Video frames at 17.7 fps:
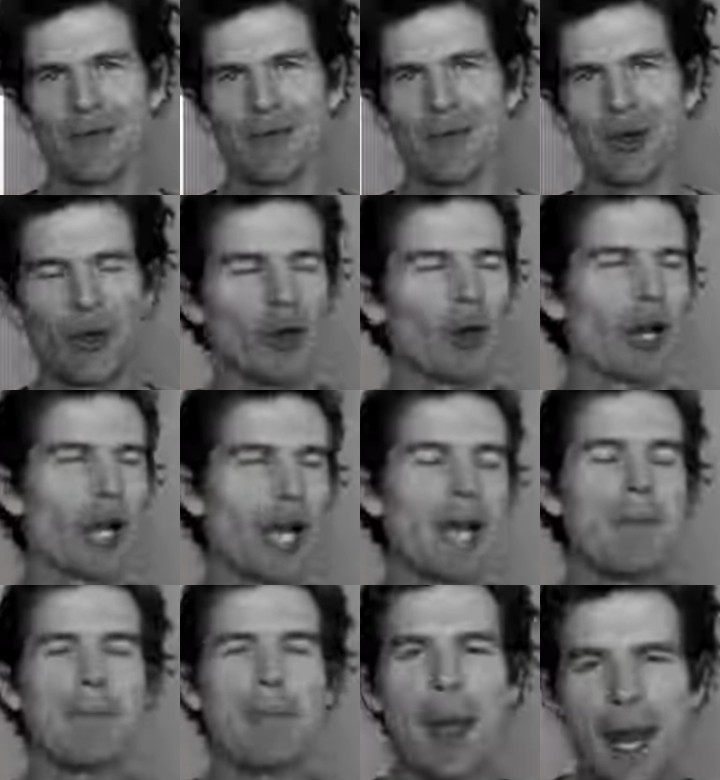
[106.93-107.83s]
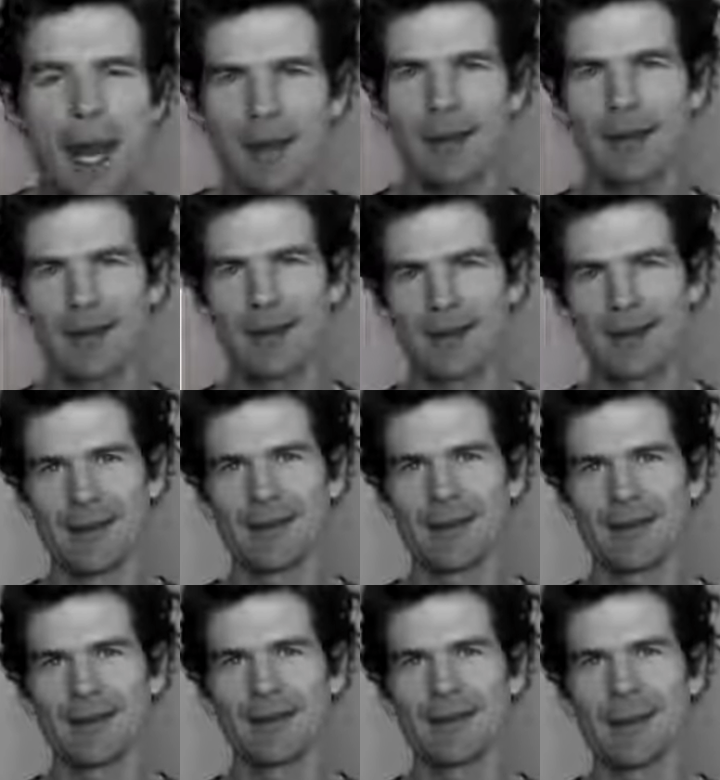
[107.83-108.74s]
So you've got to eat meat
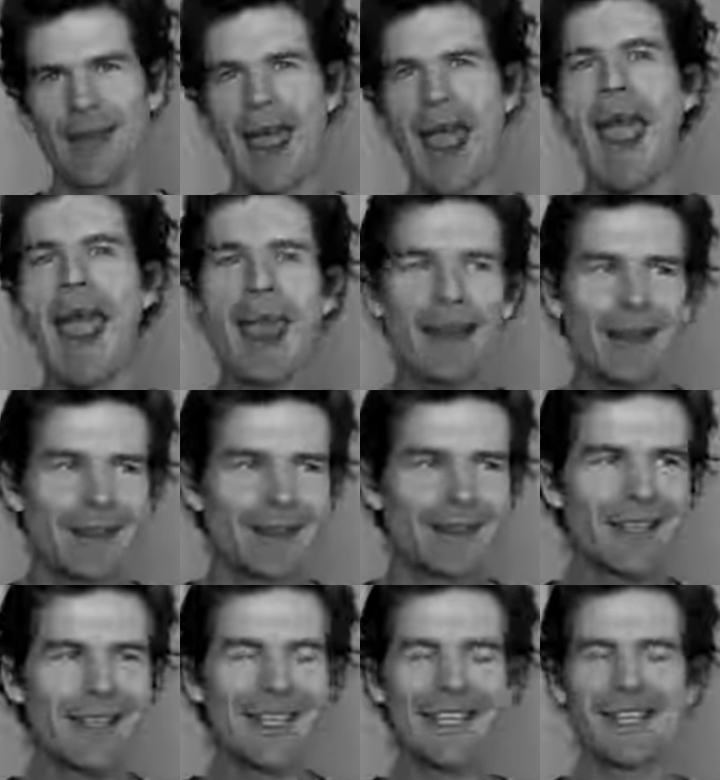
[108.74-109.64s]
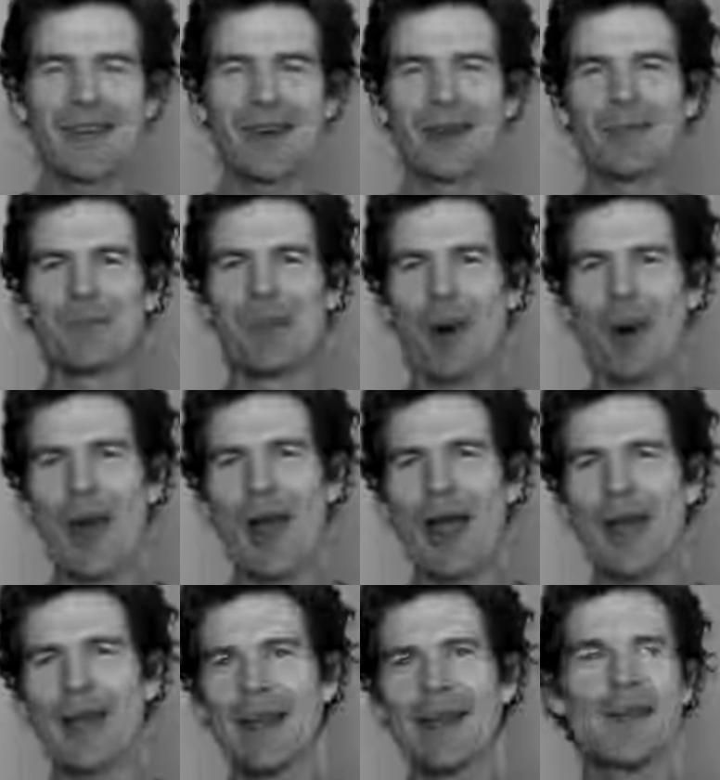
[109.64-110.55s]
and you've got to
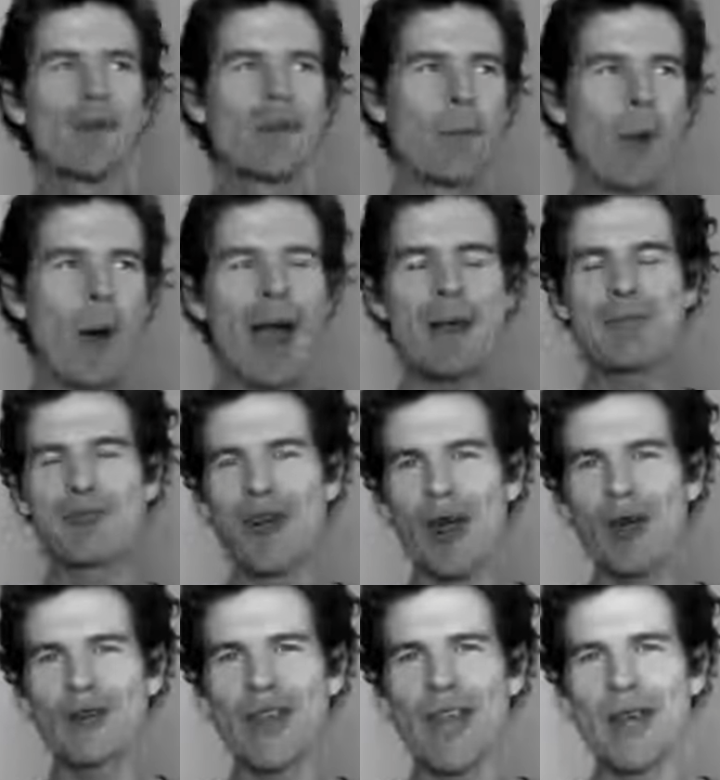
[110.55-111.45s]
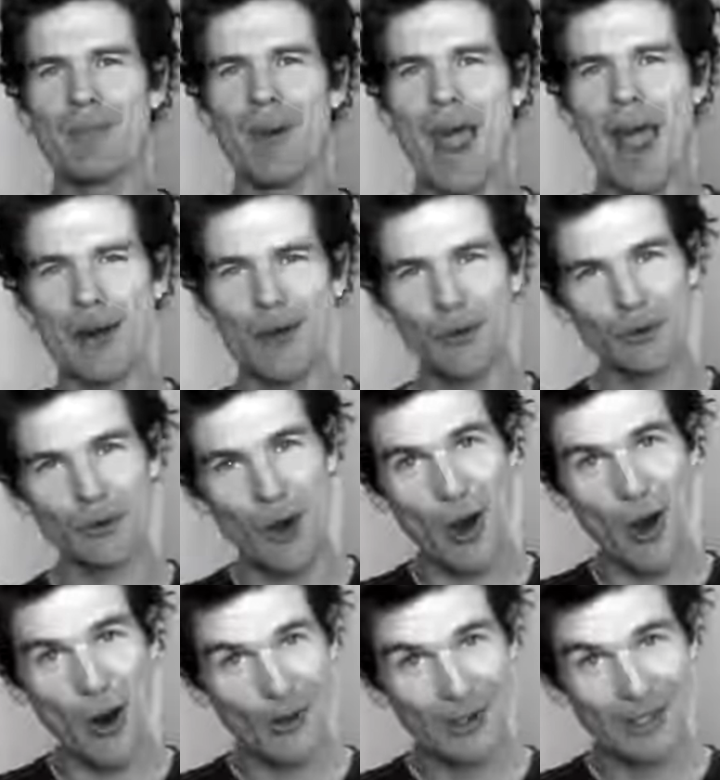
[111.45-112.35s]
buy the whey protein powder as
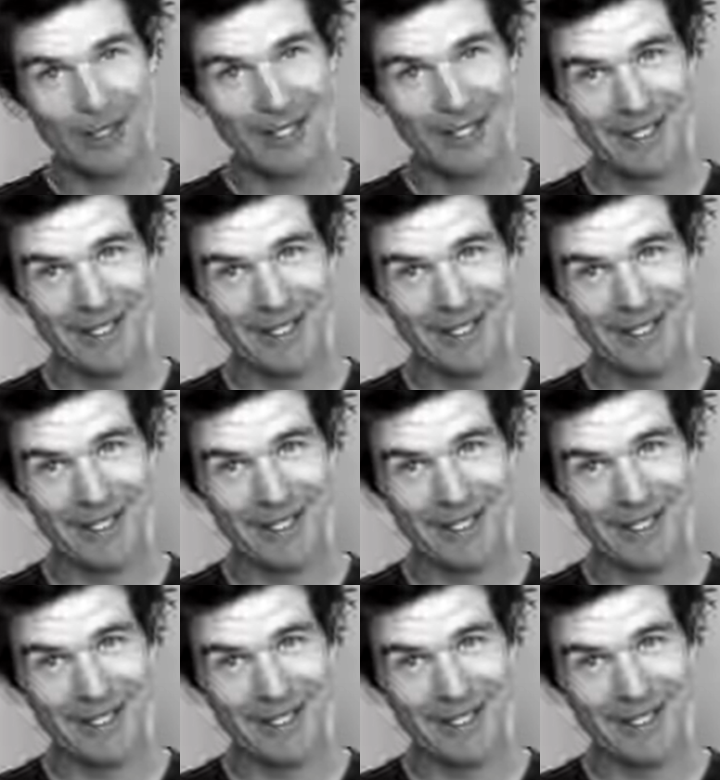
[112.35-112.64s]
well.